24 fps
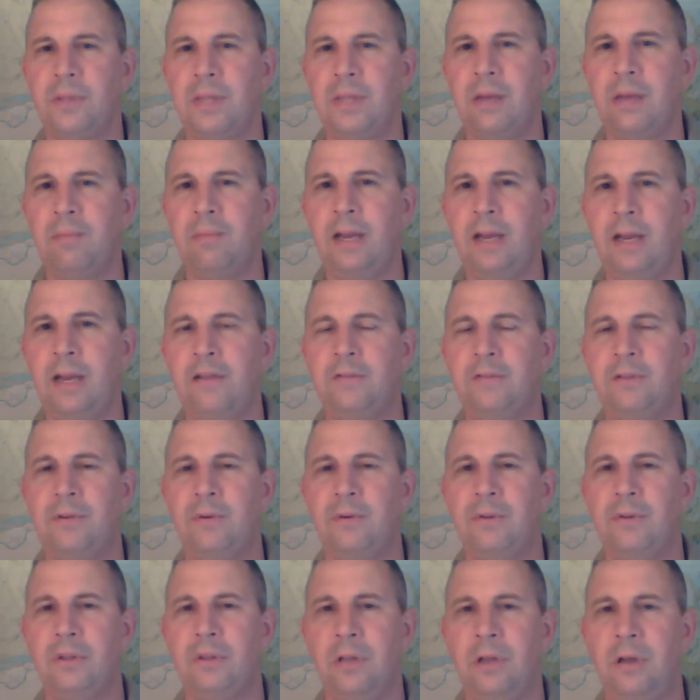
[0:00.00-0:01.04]
what that might have to
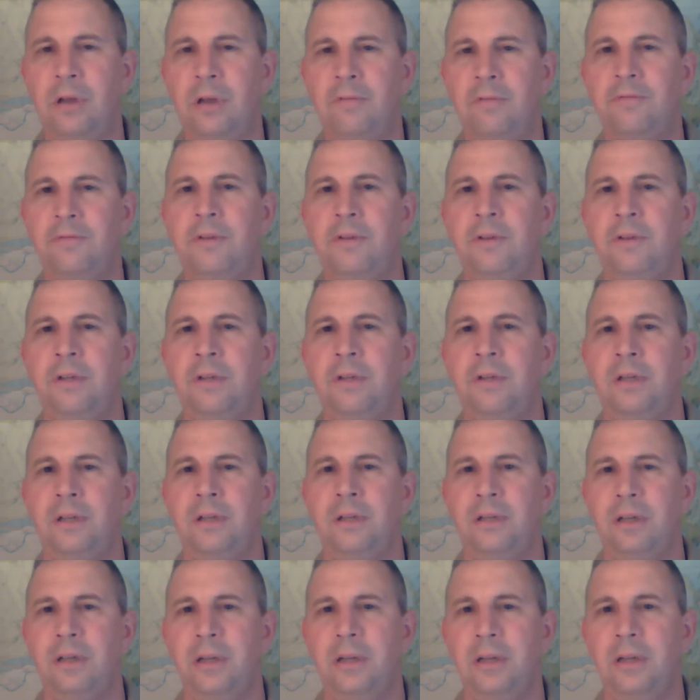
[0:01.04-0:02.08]
do with love,
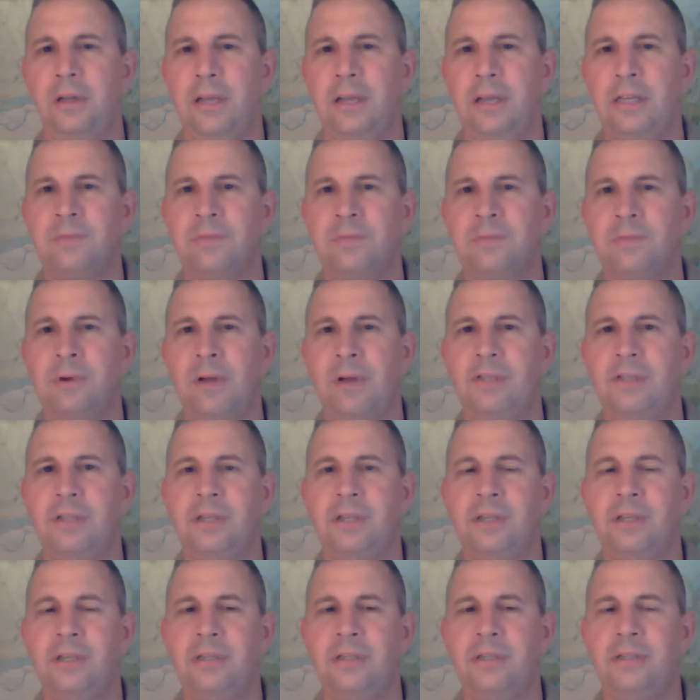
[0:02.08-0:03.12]
in as much
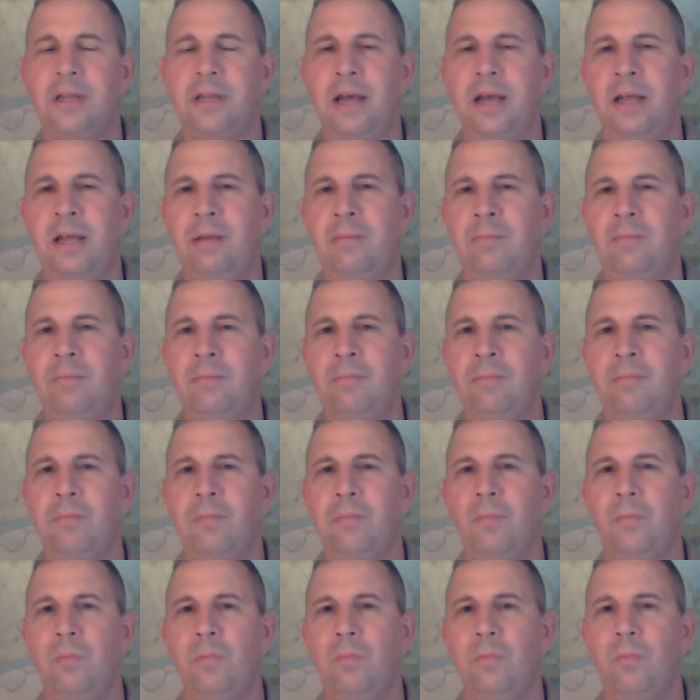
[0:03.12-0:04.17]
as I
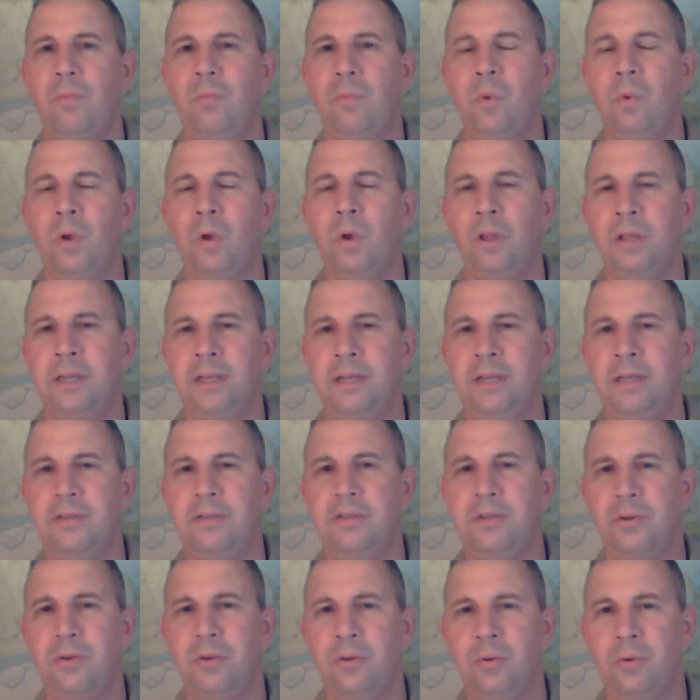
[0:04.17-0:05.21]
am
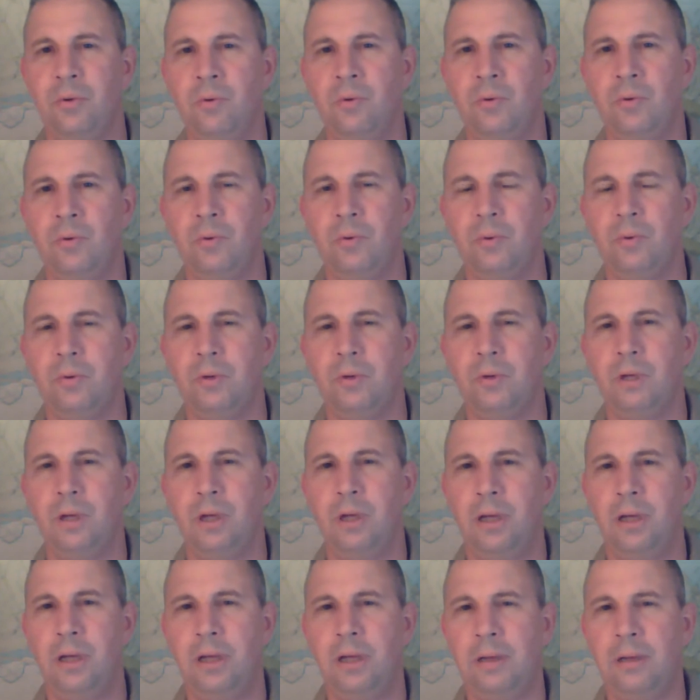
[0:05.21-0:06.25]
willing to
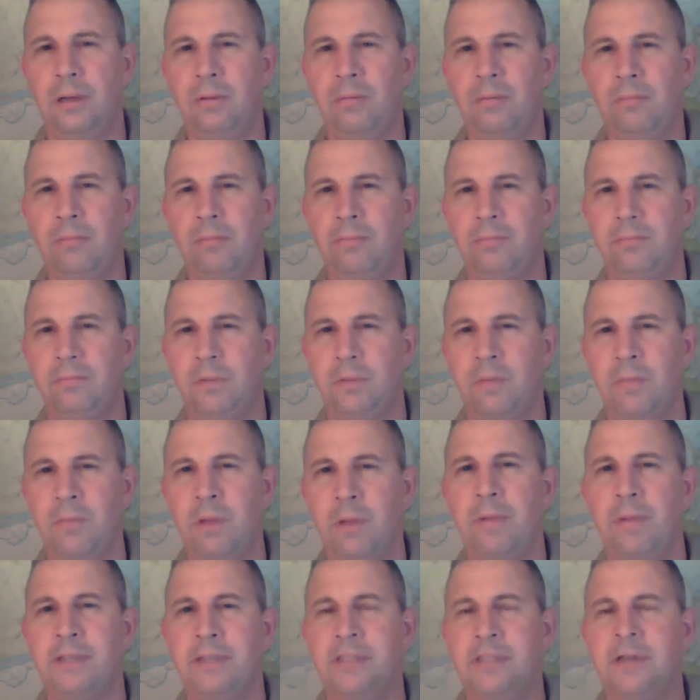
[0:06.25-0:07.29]

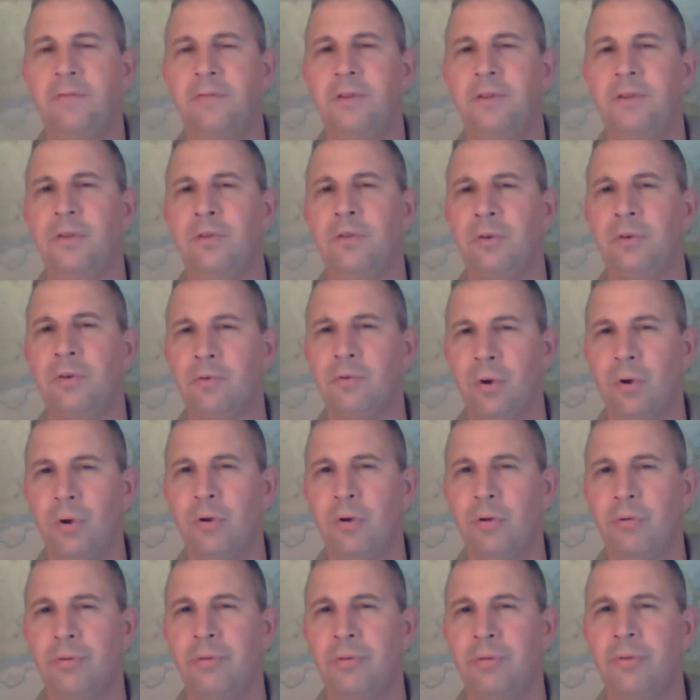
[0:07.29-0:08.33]
commit myself to your
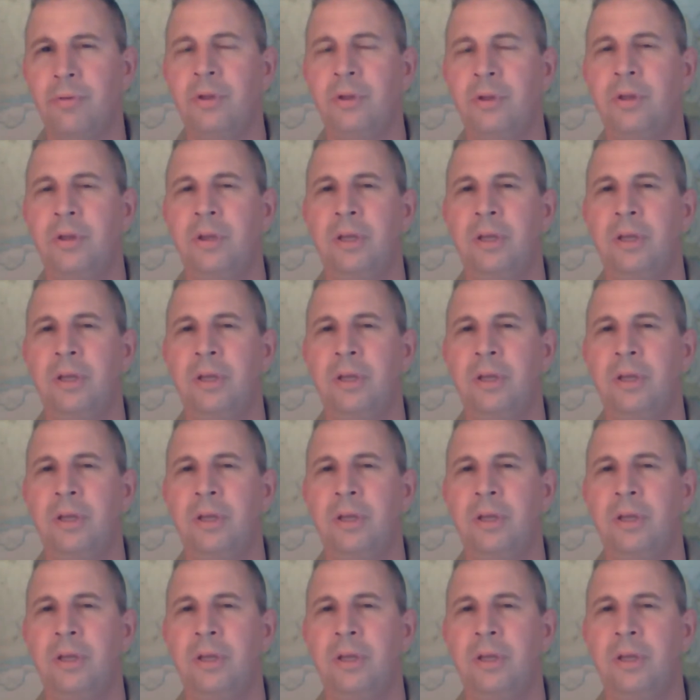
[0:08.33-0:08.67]
growth,